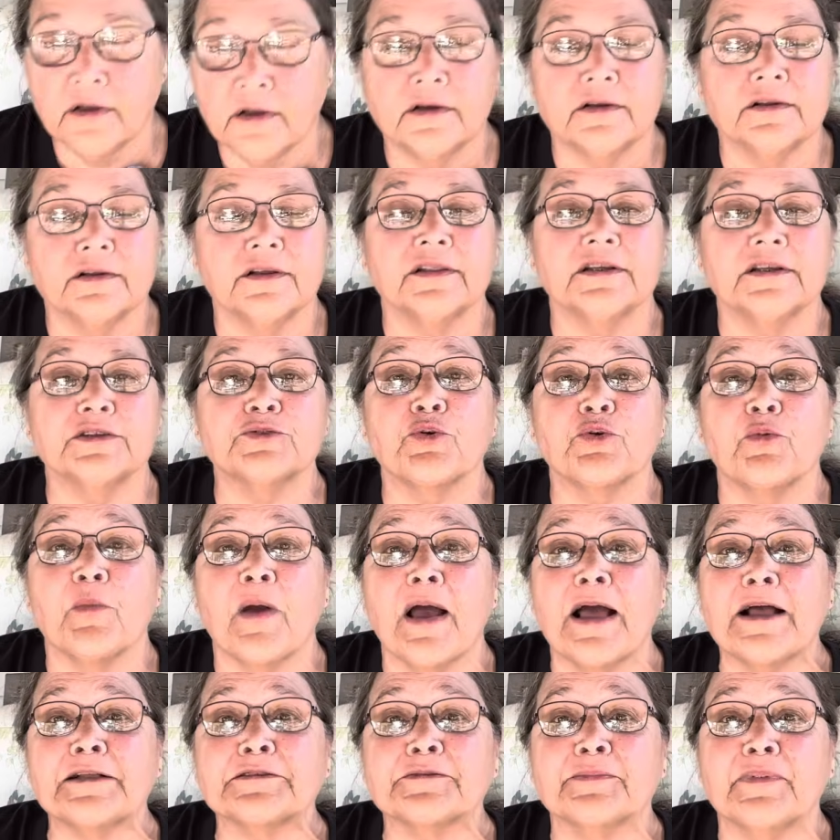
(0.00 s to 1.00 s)
this
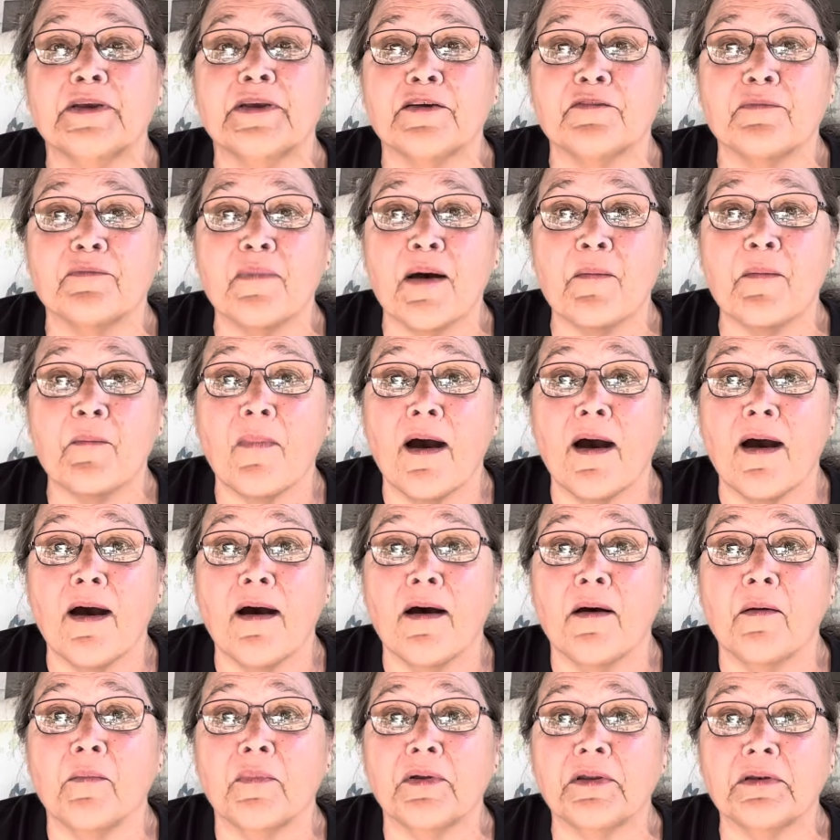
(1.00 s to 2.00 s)
reminds me of my
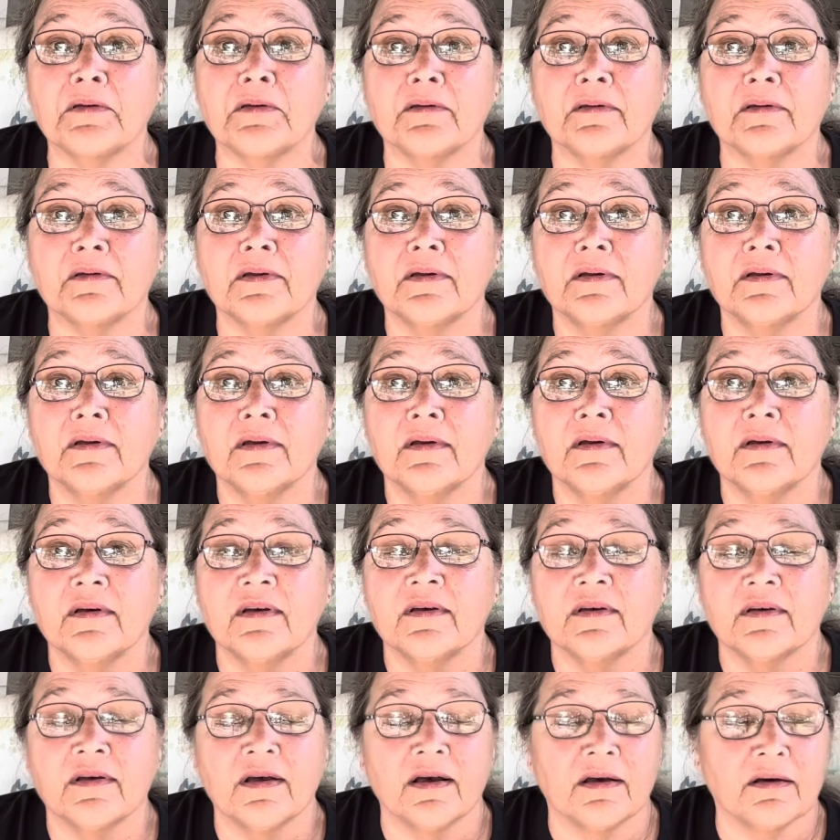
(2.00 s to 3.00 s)
mom and
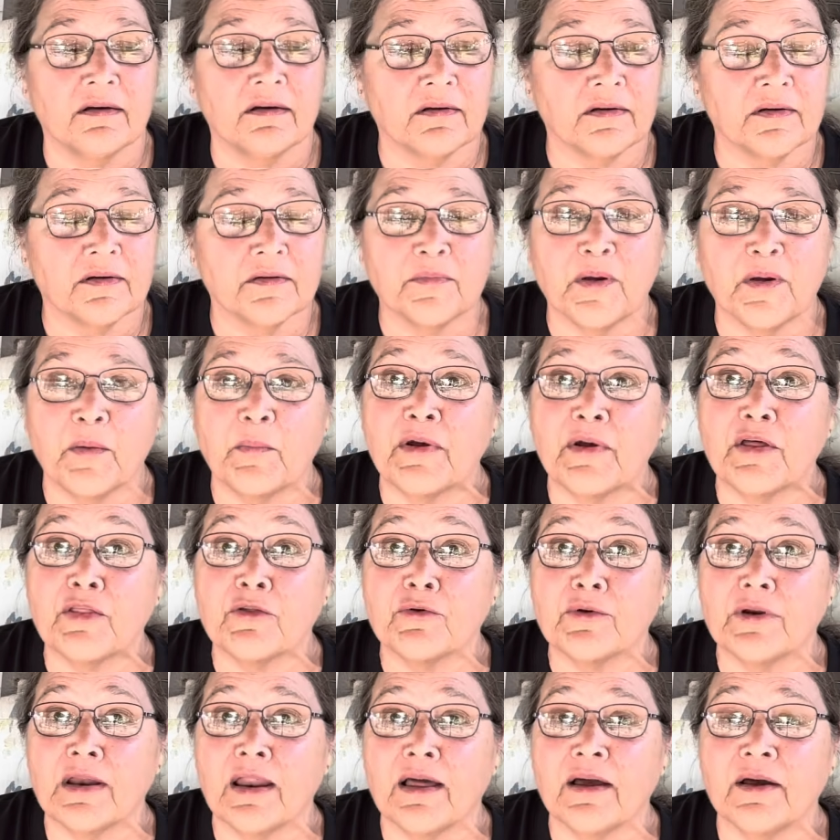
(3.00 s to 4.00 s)
my
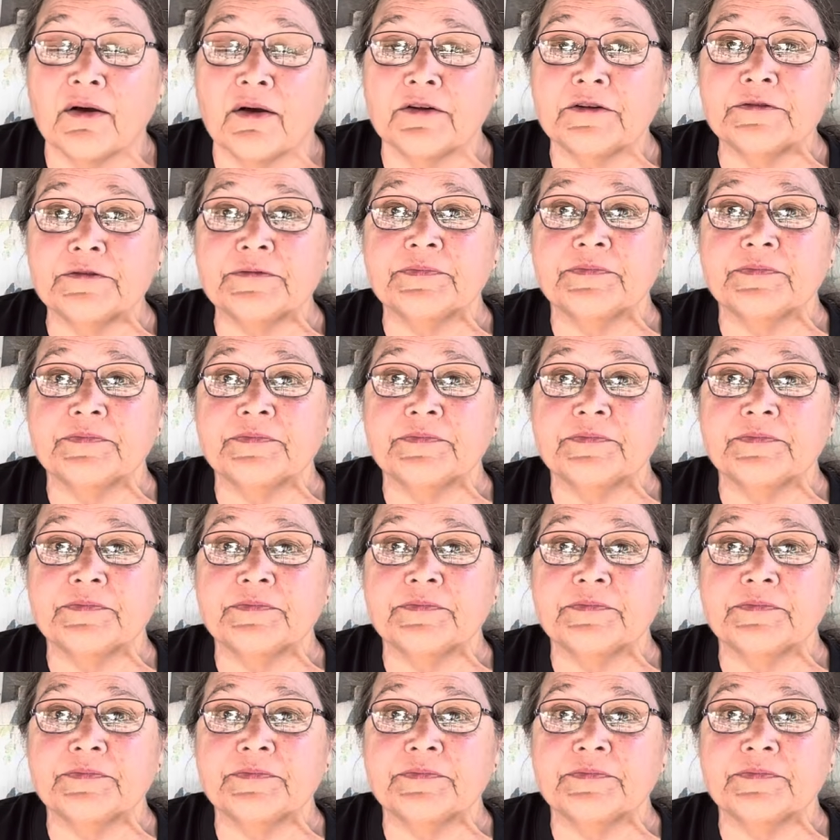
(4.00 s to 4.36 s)
mother-in-law.